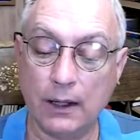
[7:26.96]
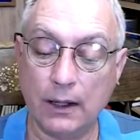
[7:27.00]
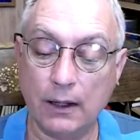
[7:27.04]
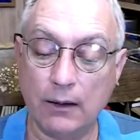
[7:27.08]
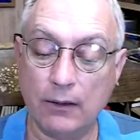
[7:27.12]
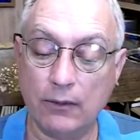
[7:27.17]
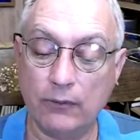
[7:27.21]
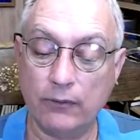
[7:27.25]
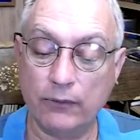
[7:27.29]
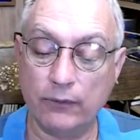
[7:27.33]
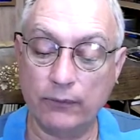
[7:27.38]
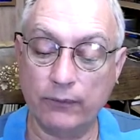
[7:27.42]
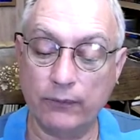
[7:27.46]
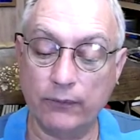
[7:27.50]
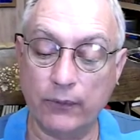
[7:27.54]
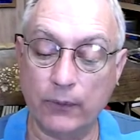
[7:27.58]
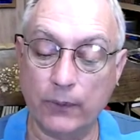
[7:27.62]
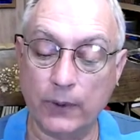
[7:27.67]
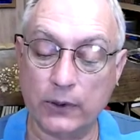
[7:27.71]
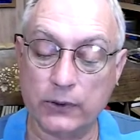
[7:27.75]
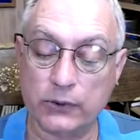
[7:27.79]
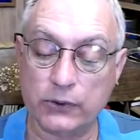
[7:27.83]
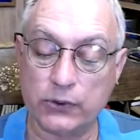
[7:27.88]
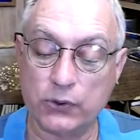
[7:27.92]
Verse
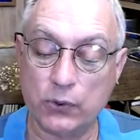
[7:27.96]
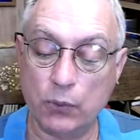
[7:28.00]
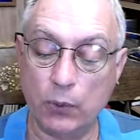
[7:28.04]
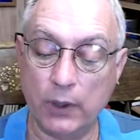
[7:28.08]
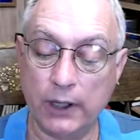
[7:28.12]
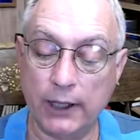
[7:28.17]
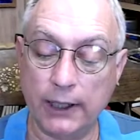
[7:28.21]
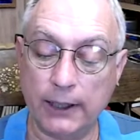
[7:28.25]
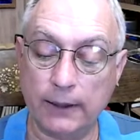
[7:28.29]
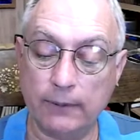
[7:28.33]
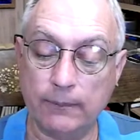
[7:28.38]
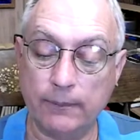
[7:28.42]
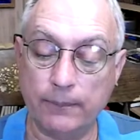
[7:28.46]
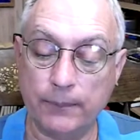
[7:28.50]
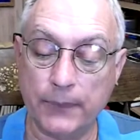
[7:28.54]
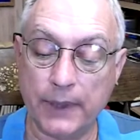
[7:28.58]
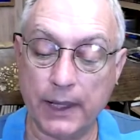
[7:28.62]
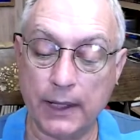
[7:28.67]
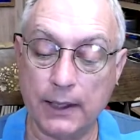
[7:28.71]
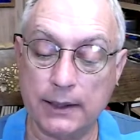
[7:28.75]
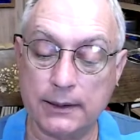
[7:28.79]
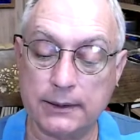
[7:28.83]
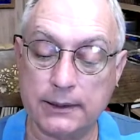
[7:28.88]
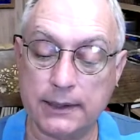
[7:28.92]
20
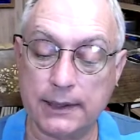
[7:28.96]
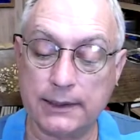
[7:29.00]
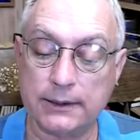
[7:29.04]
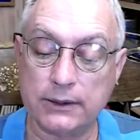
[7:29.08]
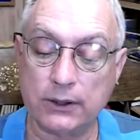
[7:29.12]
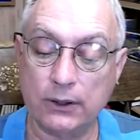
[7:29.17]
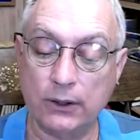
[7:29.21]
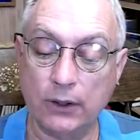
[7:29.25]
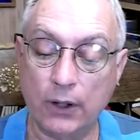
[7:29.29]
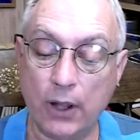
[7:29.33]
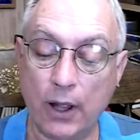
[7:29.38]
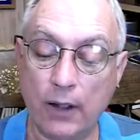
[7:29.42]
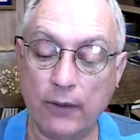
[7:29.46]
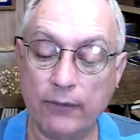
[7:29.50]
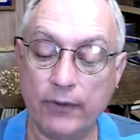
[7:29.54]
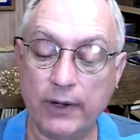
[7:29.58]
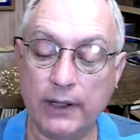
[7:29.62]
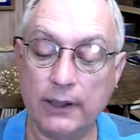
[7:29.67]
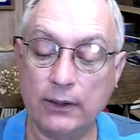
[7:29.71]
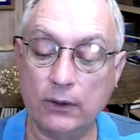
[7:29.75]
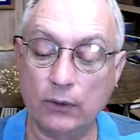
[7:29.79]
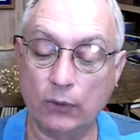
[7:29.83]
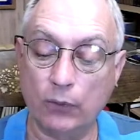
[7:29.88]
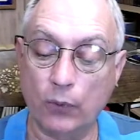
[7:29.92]
says, Loving the
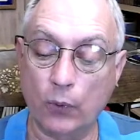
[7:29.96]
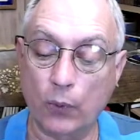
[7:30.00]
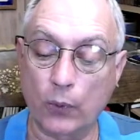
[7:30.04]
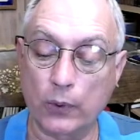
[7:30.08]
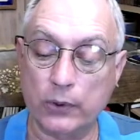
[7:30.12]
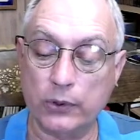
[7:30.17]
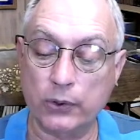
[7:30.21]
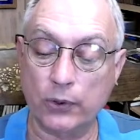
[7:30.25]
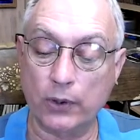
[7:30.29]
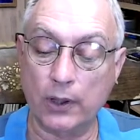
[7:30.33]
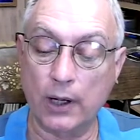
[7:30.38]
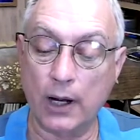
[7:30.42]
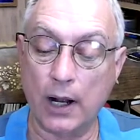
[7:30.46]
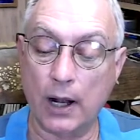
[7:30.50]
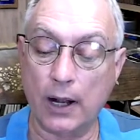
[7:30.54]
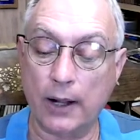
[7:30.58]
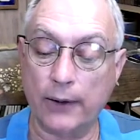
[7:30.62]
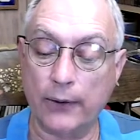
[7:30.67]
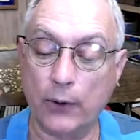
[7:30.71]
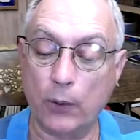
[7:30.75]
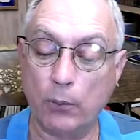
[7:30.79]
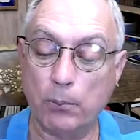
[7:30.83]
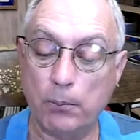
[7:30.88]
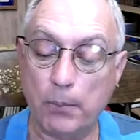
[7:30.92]
Lord your God,
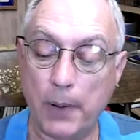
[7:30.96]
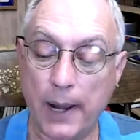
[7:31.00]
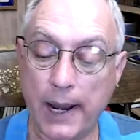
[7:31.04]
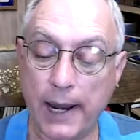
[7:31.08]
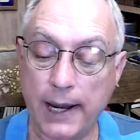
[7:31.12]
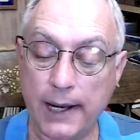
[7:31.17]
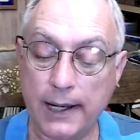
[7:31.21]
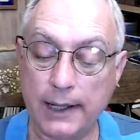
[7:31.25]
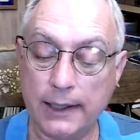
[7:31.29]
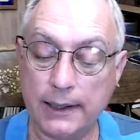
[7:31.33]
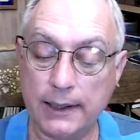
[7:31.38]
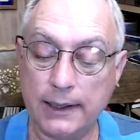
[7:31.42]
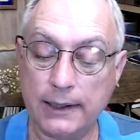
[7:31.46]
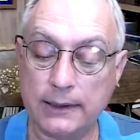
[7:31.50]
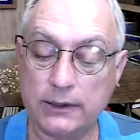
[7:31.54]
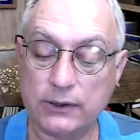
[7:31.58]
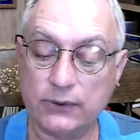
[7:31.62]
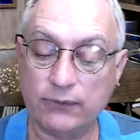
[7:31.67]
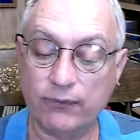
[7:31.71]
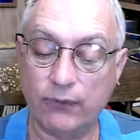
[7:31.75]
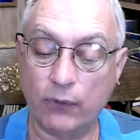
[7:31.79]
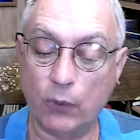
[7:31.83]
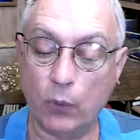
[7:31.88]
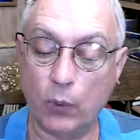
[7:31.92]
obeying his
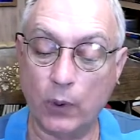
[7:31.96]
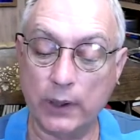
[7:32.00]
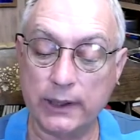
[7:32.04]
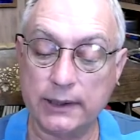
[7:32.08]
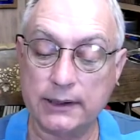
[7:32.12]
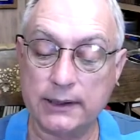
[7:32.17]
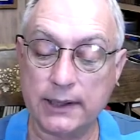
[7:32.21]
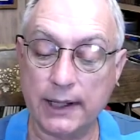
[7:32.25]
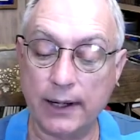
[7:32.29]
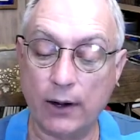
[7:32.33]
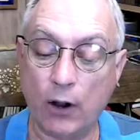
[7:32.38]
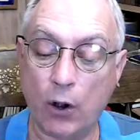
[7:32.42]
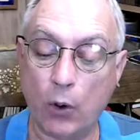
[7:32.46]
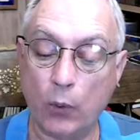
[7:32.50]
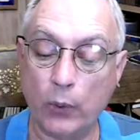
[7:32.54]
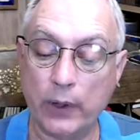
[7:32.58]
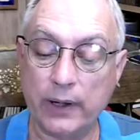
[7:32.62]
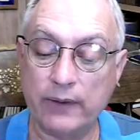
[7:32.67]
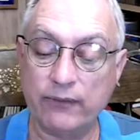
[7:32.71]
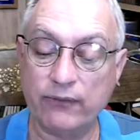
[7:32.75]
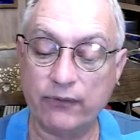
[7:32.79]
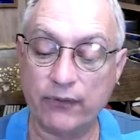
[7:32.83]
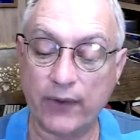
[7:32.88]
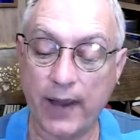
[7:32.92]
voice, and holding
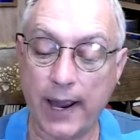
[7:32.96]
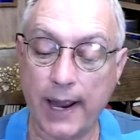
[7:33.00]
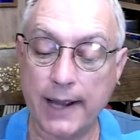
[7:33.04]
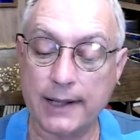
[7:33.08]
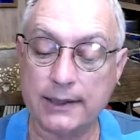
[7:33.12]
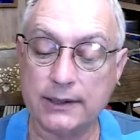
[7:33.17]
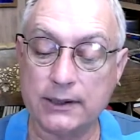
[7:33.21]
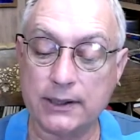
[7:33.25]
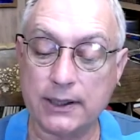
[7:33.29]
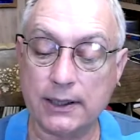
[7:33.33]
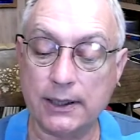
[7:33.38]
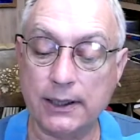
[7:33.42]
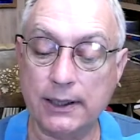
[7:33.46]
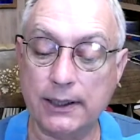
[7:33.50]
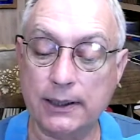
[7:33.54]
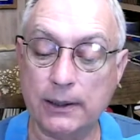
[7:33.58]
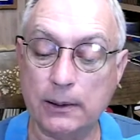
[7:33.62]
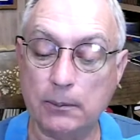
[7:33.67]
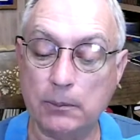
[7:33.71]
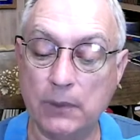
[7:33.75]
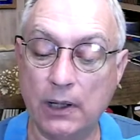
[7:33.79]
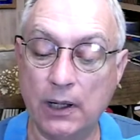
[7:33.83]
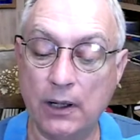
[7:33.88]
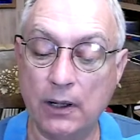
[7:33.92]
fast to him,
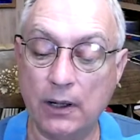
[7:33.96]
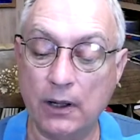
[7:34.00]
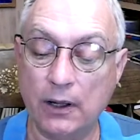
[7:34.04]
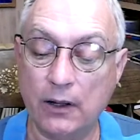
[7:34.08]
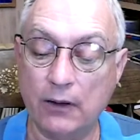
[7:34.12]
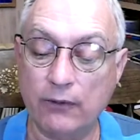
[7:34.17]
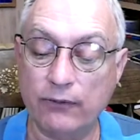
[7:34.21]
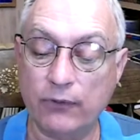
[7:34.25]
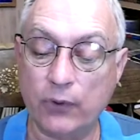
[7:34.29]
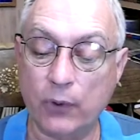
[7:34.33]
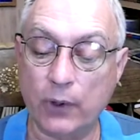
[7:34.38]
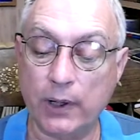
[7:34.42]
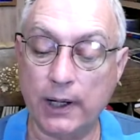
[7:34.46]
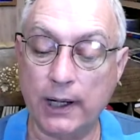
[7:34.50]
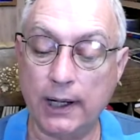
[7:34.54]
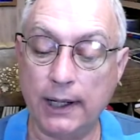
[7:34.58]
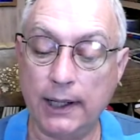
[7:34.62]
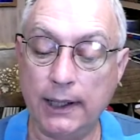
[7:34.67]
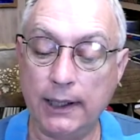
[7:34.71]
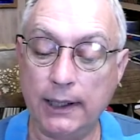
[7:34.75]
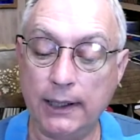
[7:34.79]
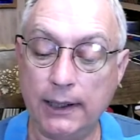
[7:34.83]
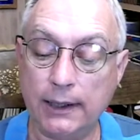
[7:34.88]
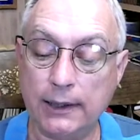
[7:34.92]
for he
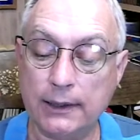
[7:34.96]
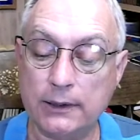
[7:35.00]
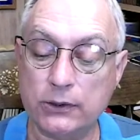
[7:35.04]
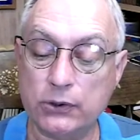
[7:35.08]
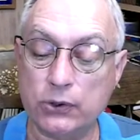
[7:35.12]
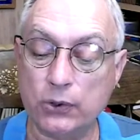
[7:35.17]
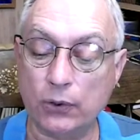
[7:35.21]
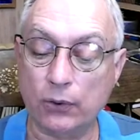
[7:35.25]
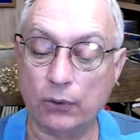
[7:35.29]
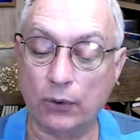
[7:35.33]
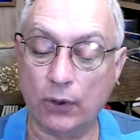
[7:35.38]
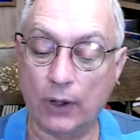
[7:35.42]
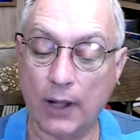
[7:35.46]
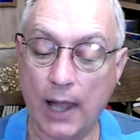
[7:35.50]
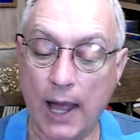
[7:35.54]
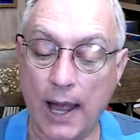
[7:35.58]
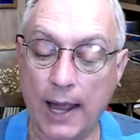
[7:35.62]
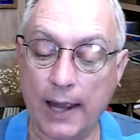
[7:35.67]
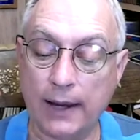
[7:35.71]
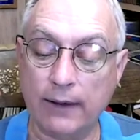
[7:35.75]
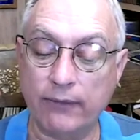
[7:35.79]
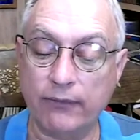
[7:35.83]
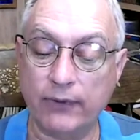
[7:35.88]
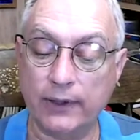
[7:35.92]
is your life
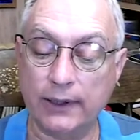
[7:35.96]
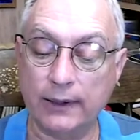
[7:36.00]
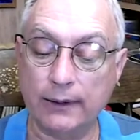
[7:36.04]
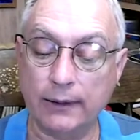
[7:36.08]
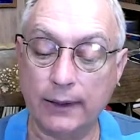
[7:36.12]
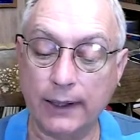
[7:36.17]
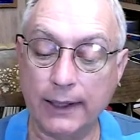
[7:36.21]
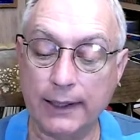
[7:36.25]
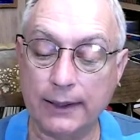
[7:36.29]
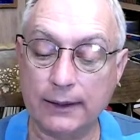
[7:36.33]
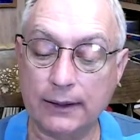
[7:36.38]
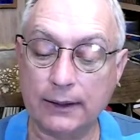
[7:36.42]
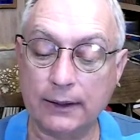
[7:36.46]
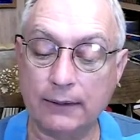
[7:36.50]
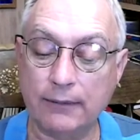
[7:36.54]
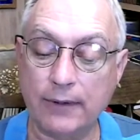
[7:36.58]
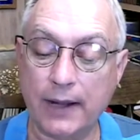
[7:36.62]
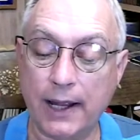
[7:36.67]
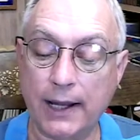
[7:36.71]
and length of days.